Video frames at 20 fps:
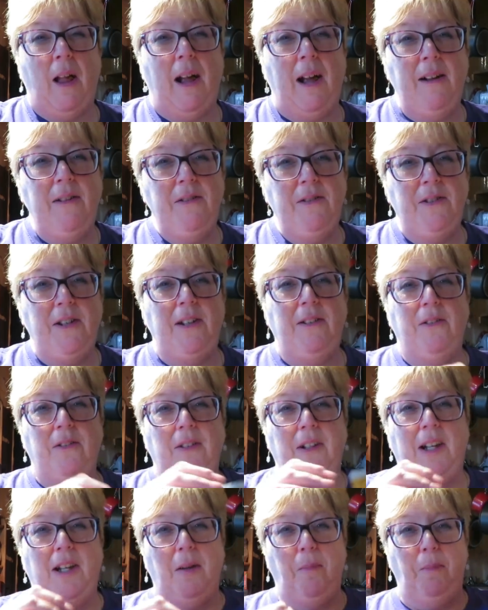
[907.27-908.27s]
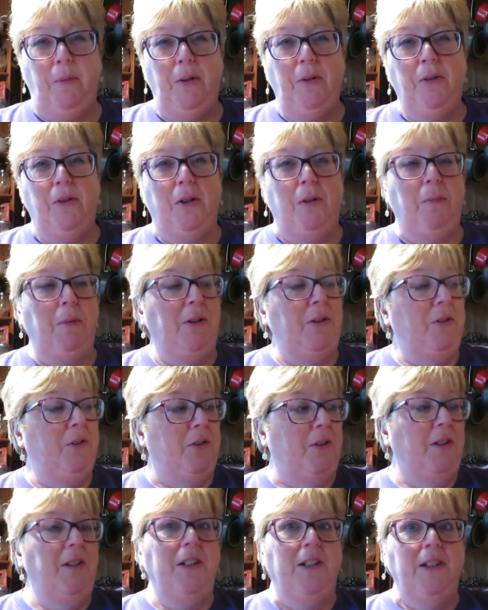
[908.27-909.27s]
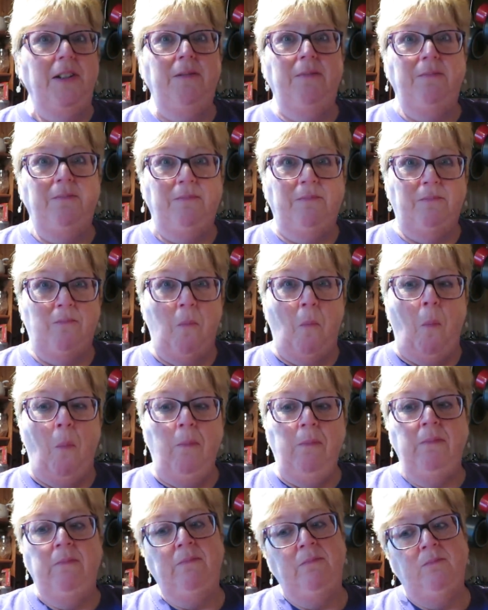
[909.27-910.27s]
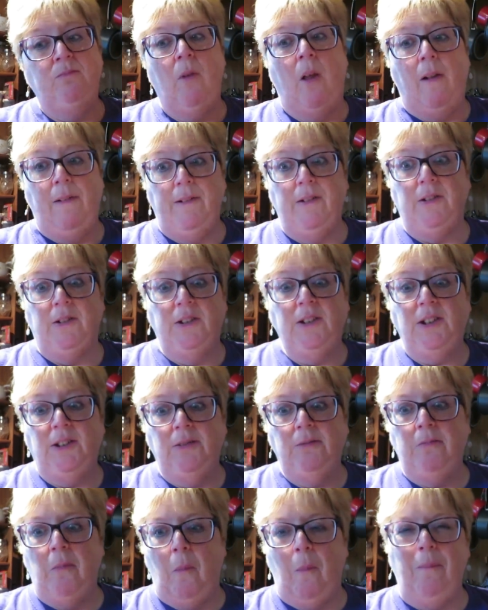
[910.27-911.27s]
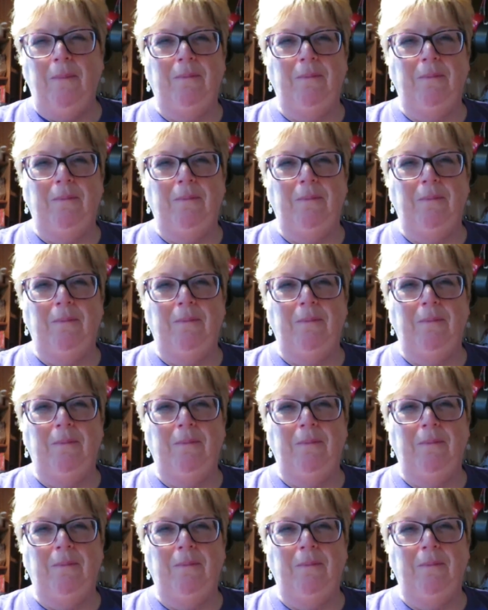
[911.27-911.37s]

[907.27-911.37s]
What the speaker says: I would say they're like a bugle, but they're good. They're good.